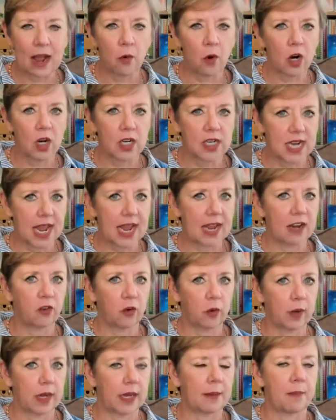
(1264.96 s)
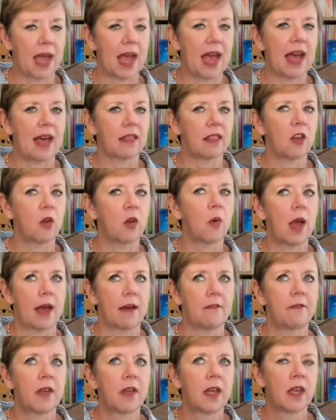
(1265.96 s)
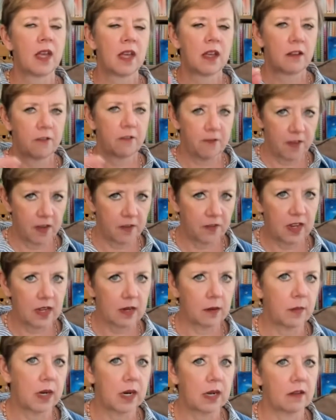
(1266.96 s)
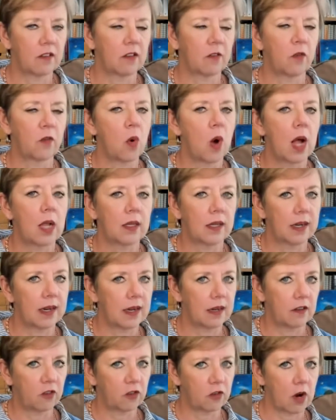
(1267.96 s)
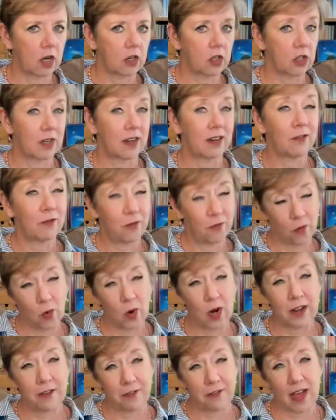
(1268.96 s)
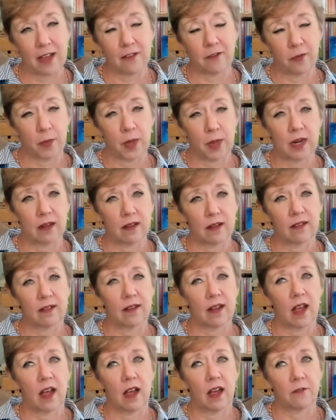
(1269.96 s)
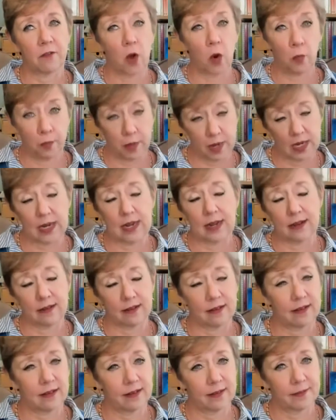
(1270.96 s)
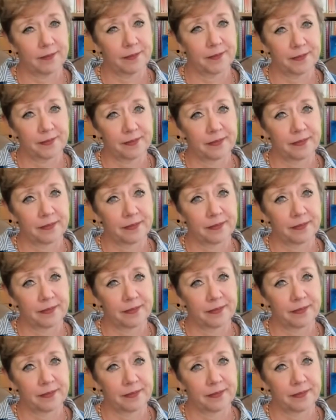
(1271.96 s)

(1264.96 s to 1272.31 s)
an hour a day doing math, you have 15 minutes of quality instruction and 45 minutes of obedience.